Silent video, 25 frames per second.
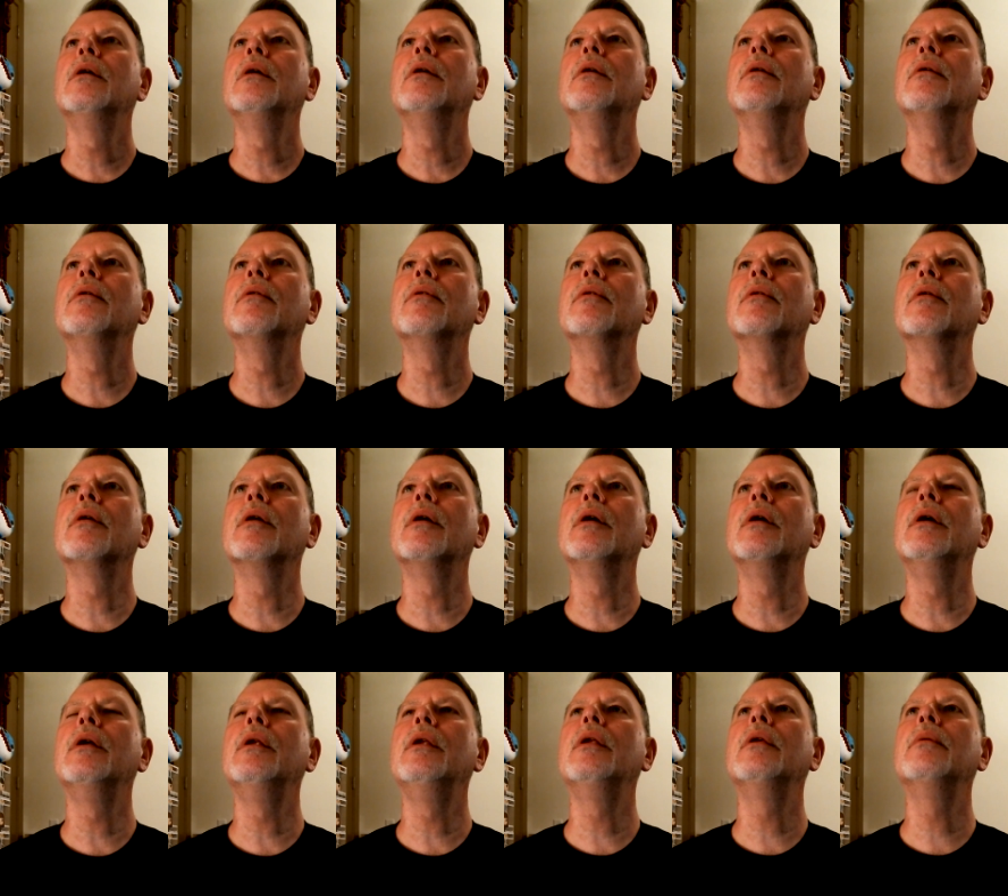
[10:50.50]
all
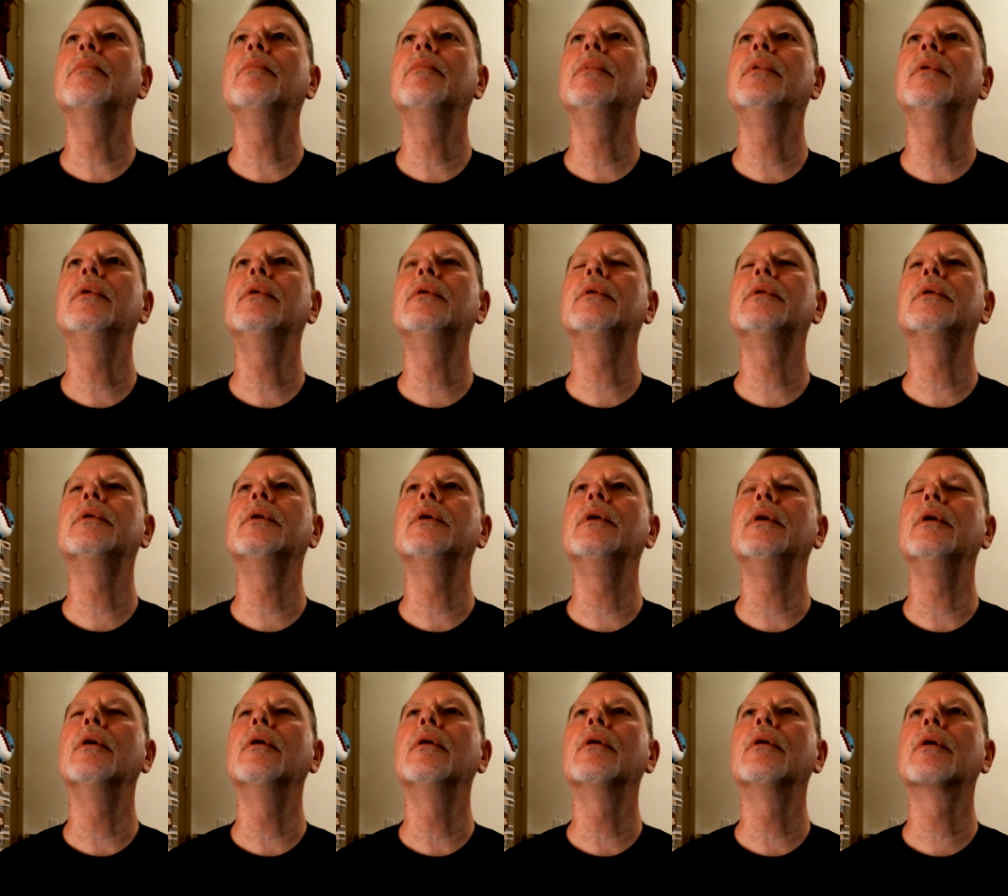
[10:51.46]
right, let me
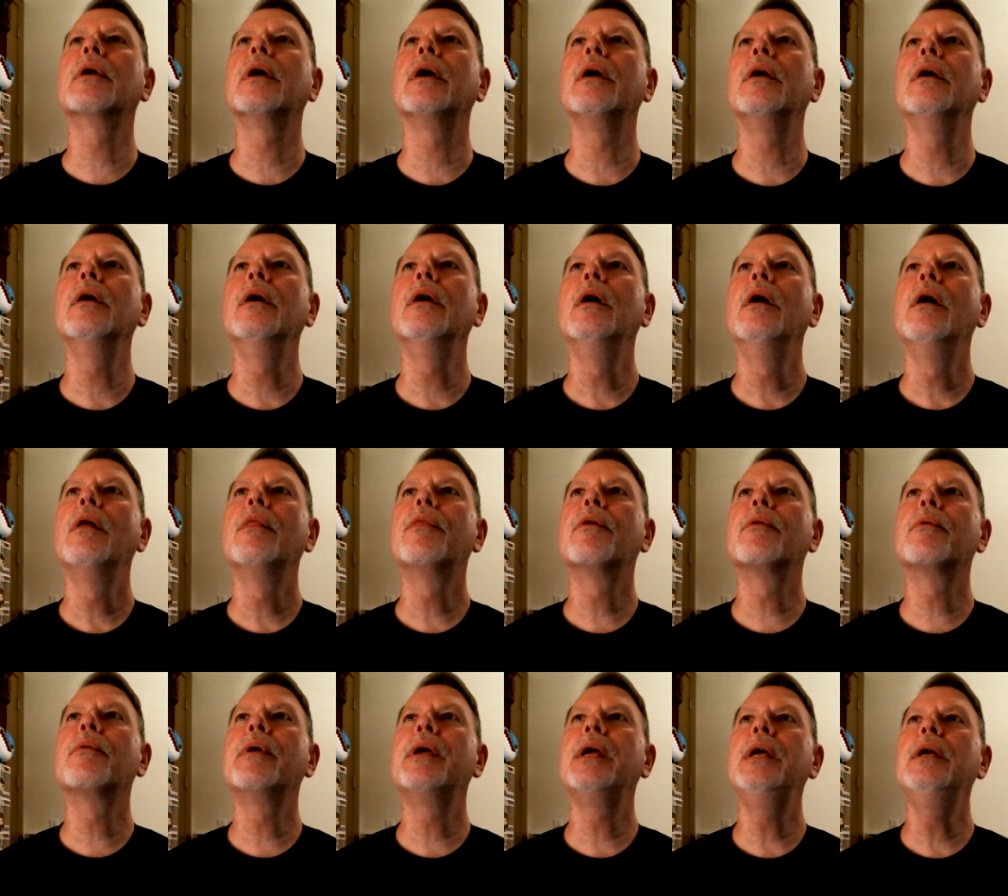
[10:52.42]
see. Okay,
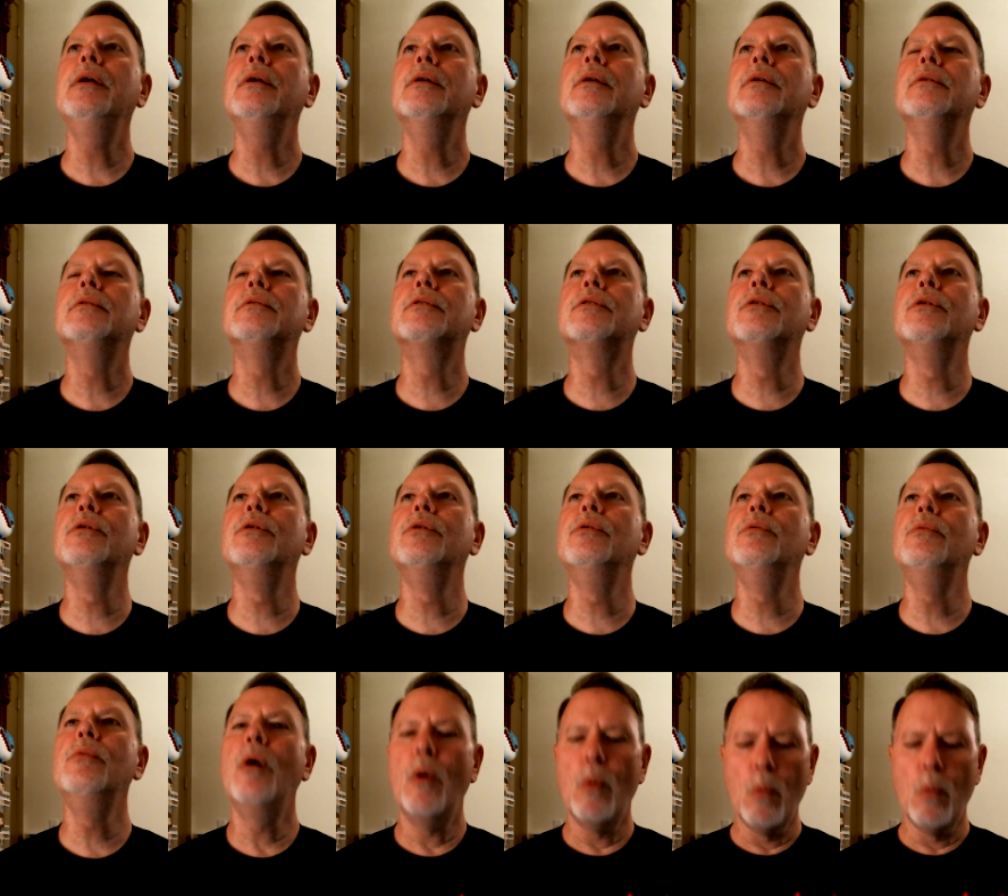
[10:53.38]
three,
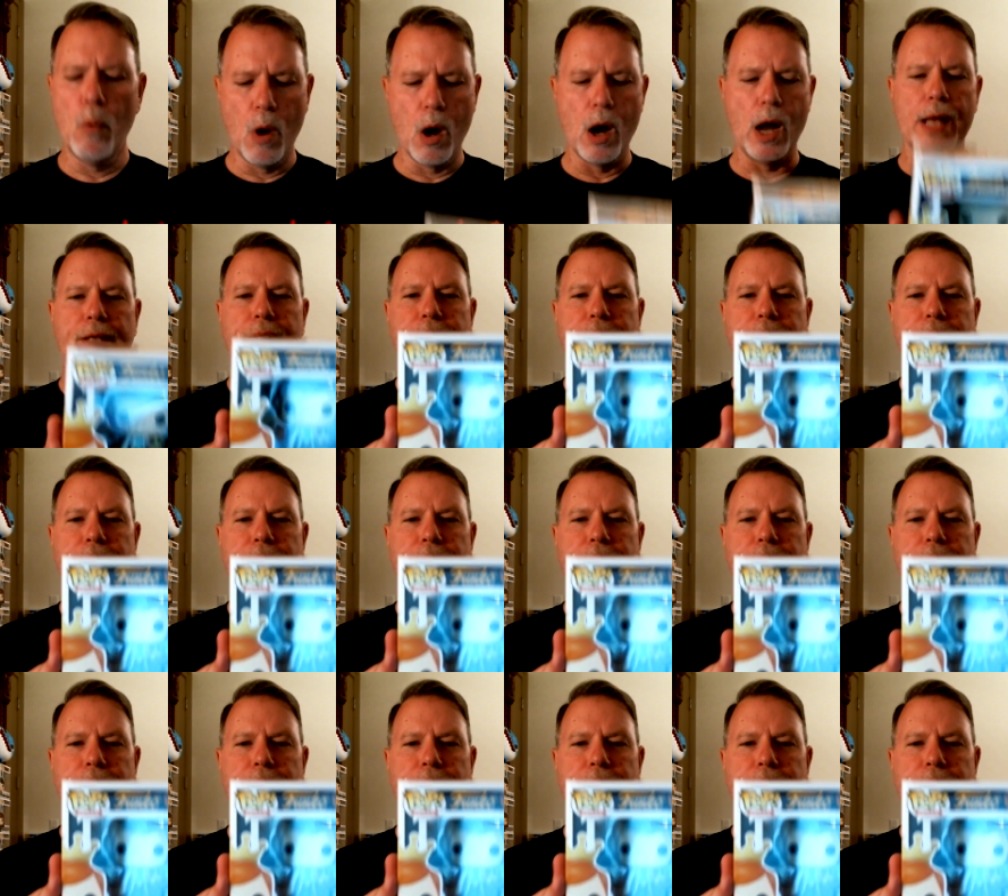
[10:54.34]
two, one.